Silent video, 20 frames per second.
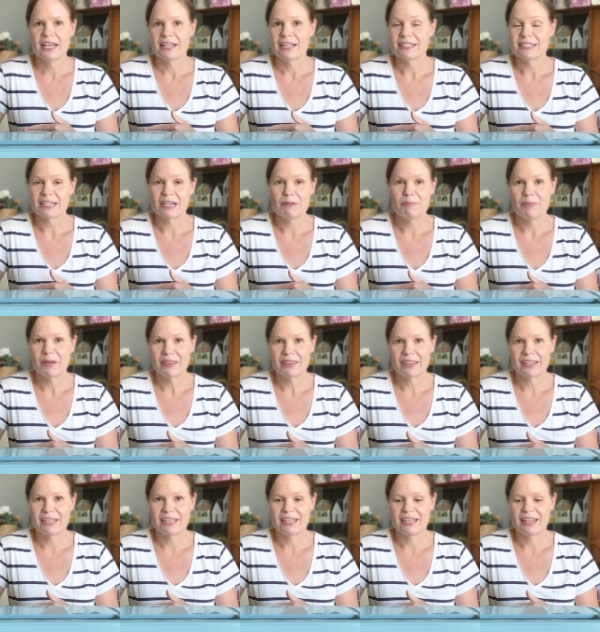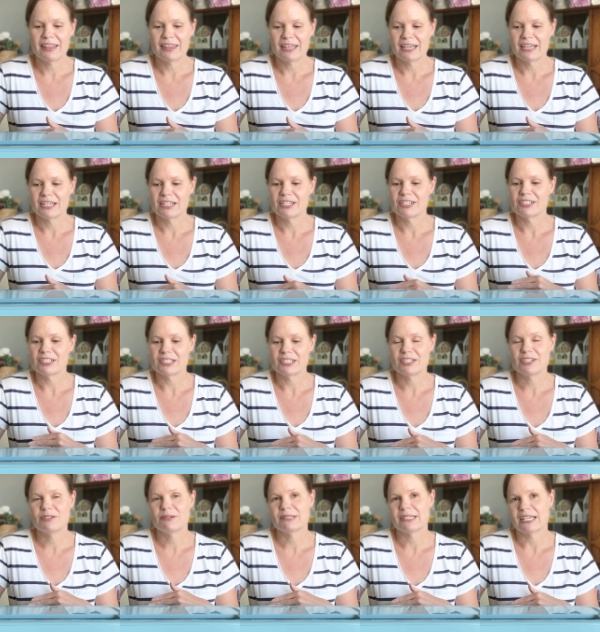It's like a monthly thing just
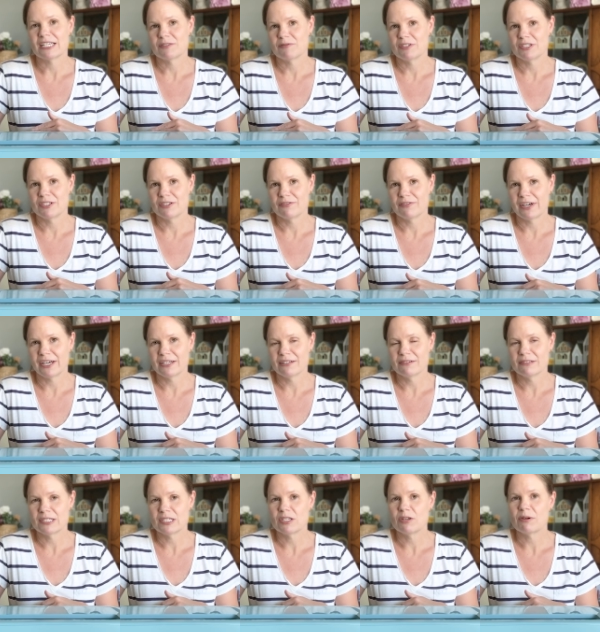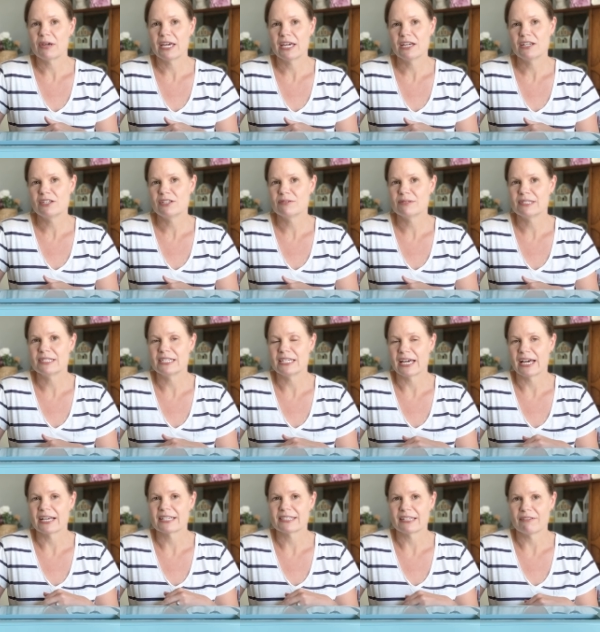to use SVG files. You can use
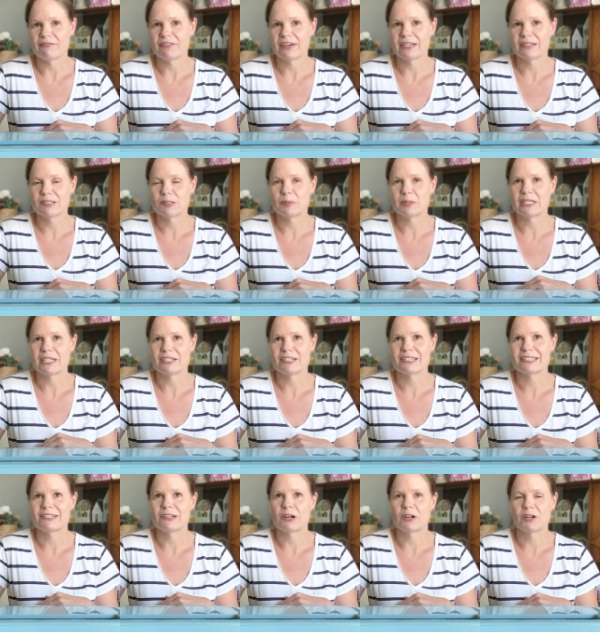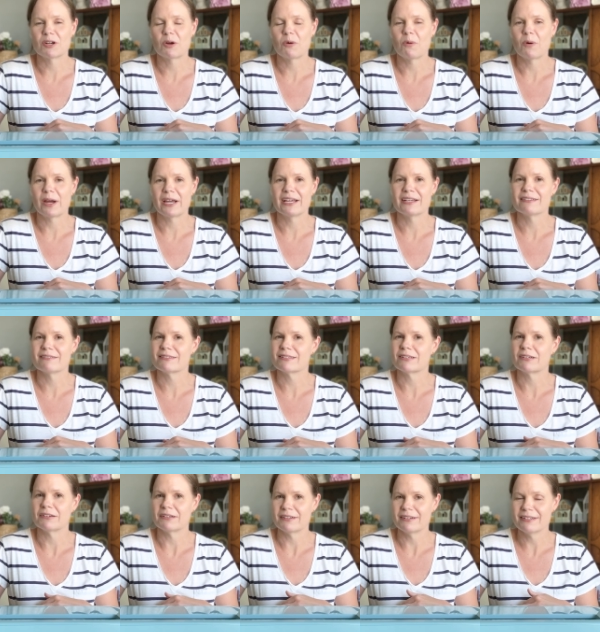DXF files, but they just aren't quite as
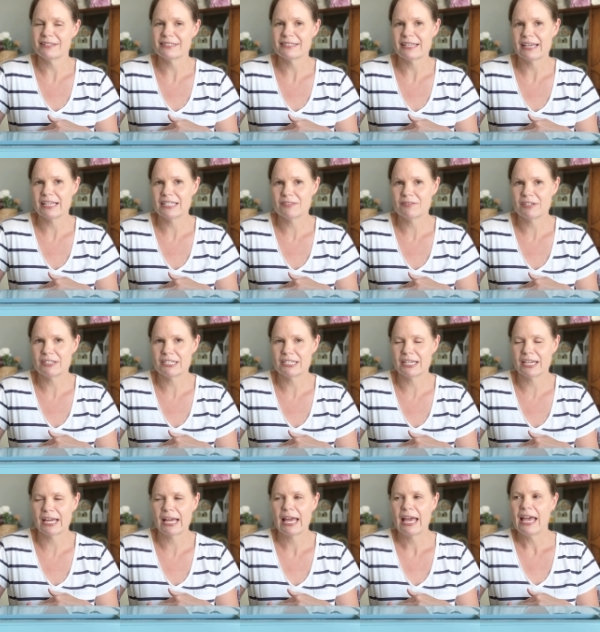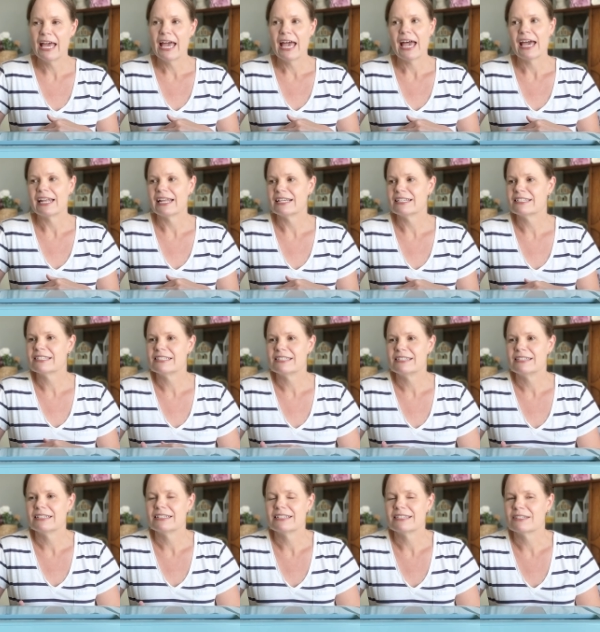good as SVG. And
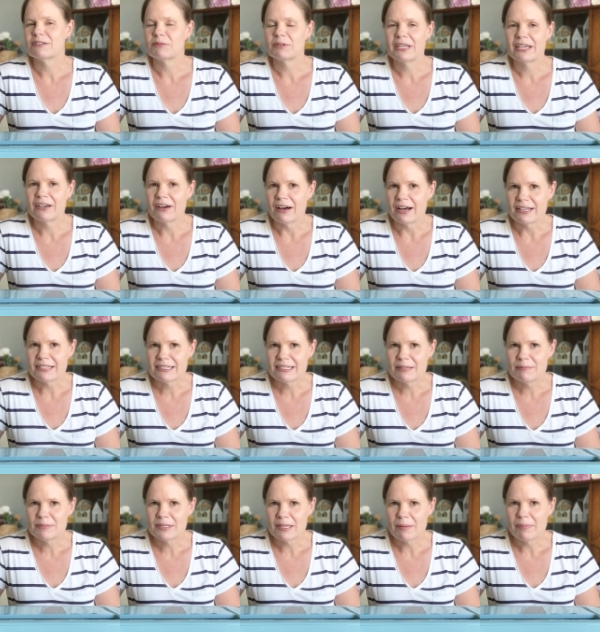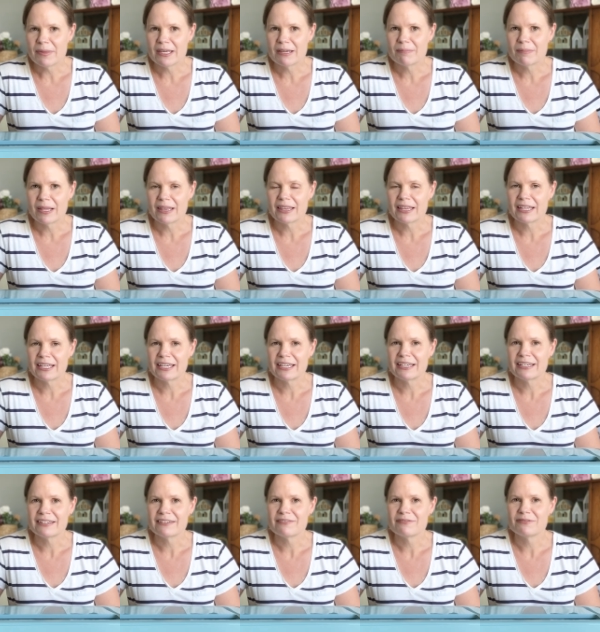does it really cost them something
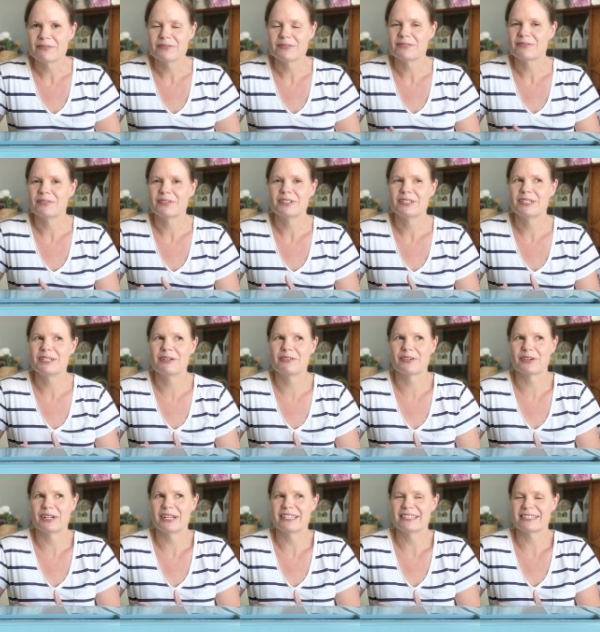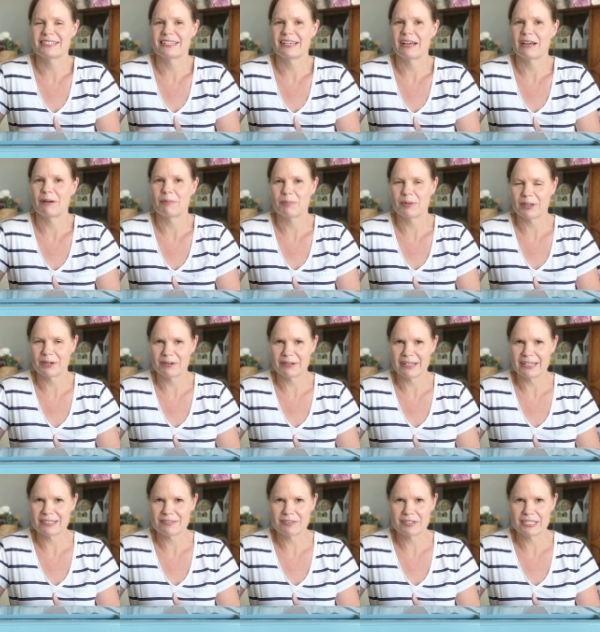monthly for us to upload
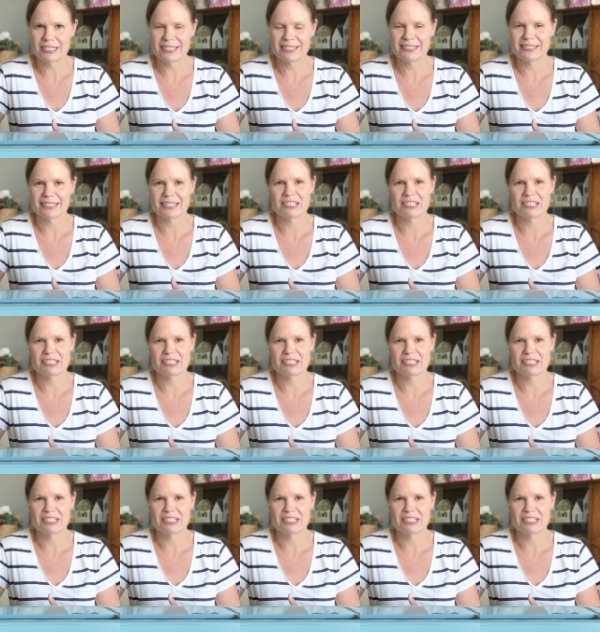SVGs?